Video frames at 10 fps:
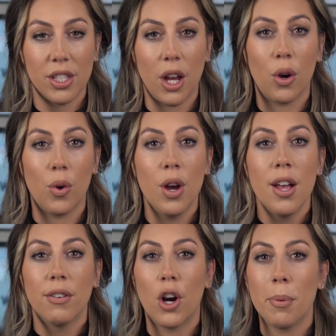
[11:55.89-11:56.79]
So
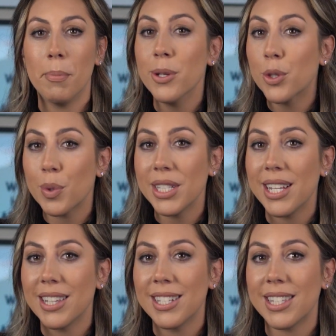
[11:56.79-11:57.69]
for our most
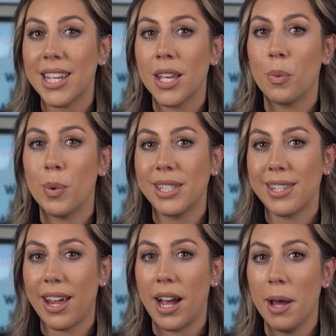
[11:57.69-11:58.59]
recent listing we
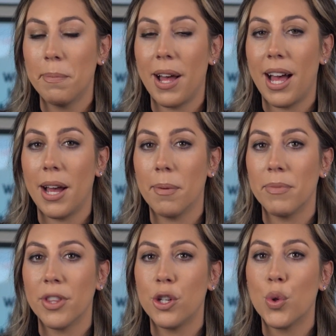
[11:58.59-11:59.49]
set up,
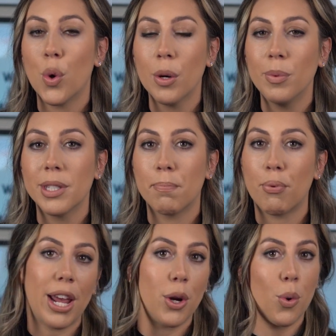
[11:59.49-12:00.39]
the door was bright